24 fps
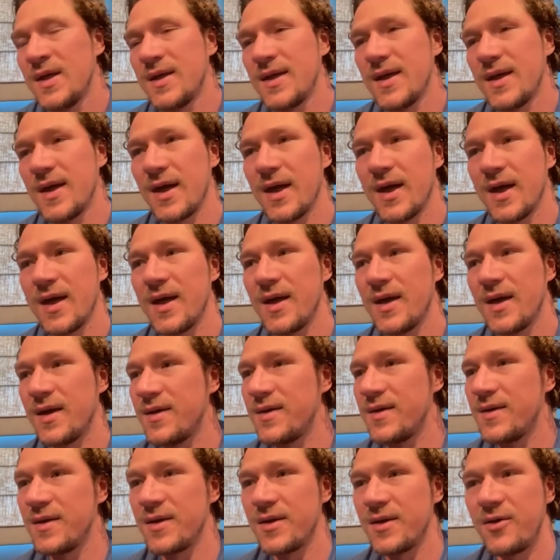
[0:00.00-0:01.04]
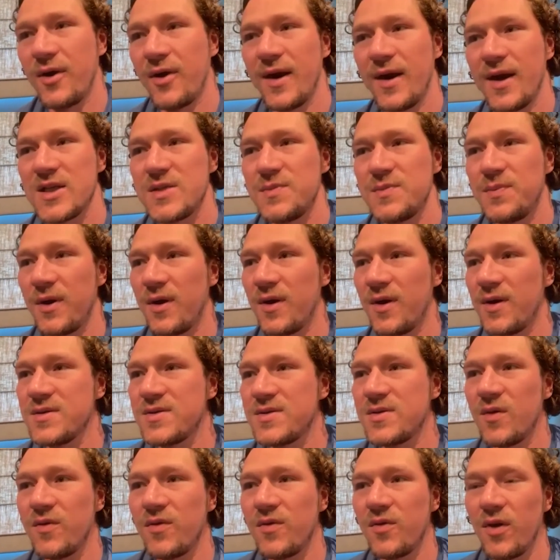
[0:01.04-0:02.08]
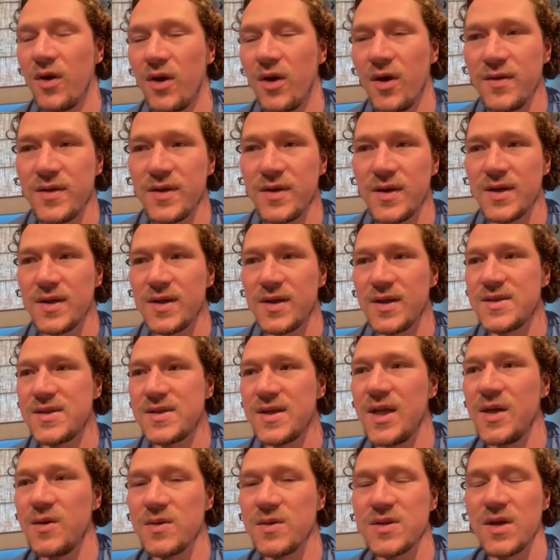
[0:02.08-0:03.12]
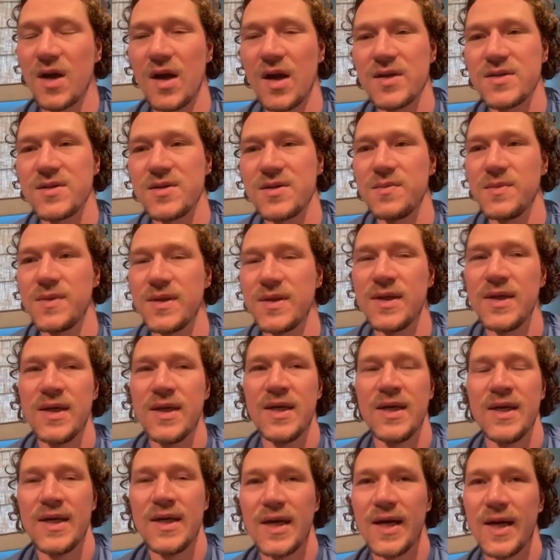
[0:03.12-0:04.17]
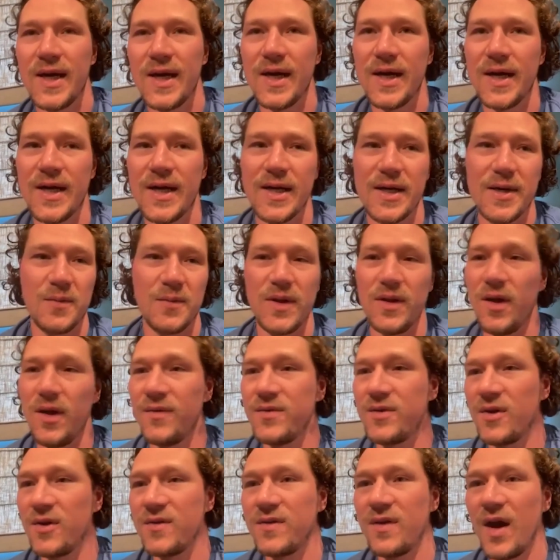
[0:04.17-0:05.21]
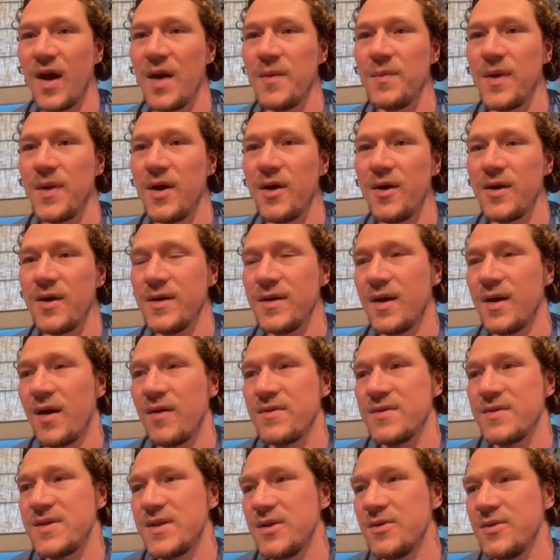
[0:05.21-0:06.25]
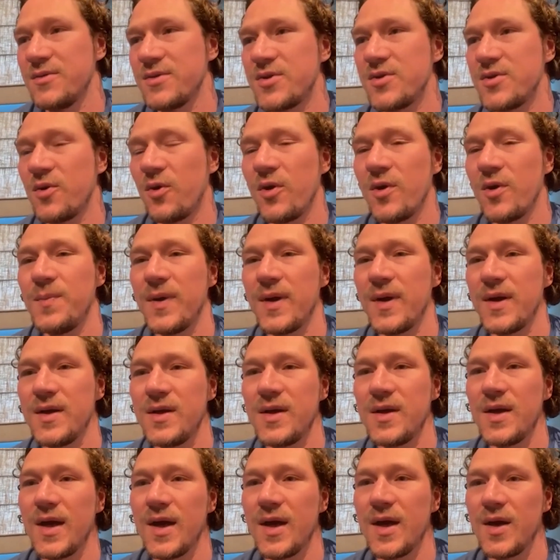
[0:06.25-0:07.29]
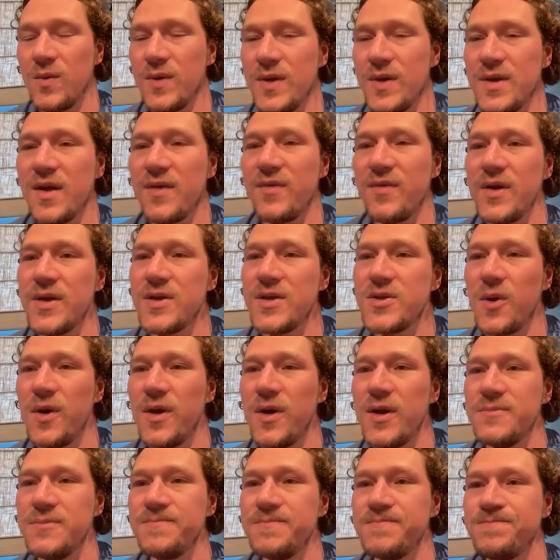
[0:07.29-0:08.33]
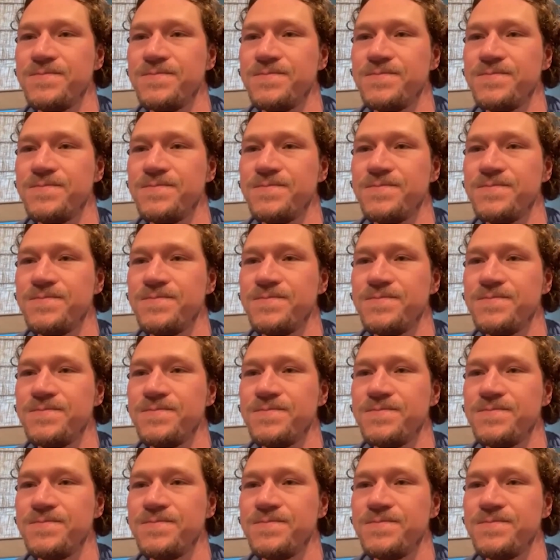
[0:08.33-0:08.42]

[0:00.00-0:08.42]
a great experience overall. The city was awesome, and we loved our time there, and obviously it was short, but we definitely enjoyed it.